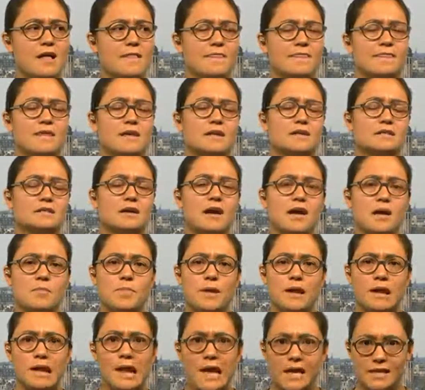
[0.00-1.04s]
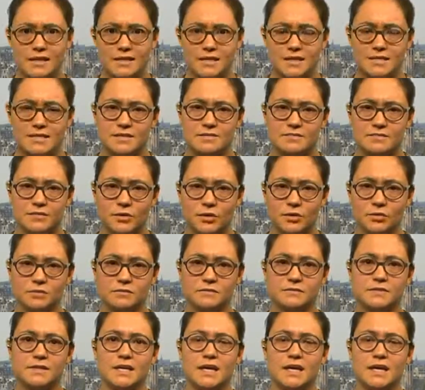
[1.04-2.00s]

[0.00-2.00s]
The entire planet is involved